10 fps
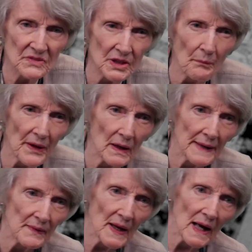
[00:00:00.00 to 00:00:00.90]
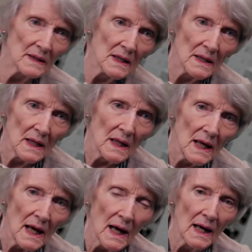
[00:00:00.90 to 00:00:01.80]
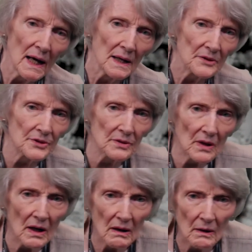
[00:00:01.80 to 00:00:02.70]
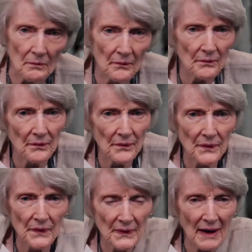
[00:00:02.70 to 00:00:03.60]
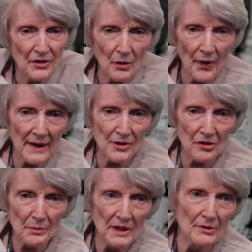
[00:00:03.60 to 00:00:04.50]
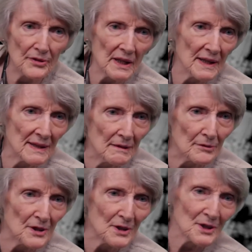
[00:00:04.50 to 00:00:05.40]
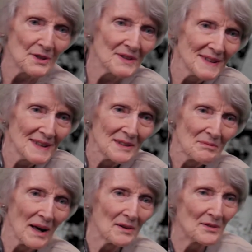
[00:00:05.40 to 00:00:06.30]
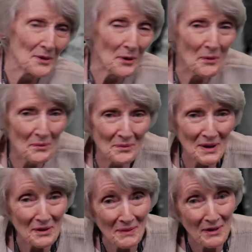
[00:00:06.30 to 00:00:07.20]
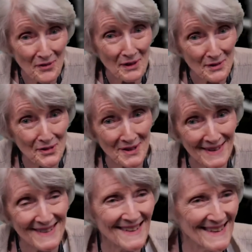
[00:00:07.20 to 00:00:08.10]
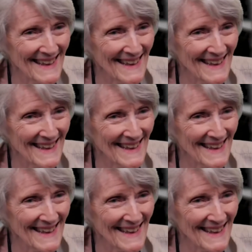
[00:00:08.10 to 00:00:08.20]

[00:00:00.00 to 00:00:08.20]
something like that. And um, that so that took me to Vienna every year, my, you know, one of my favorite cities.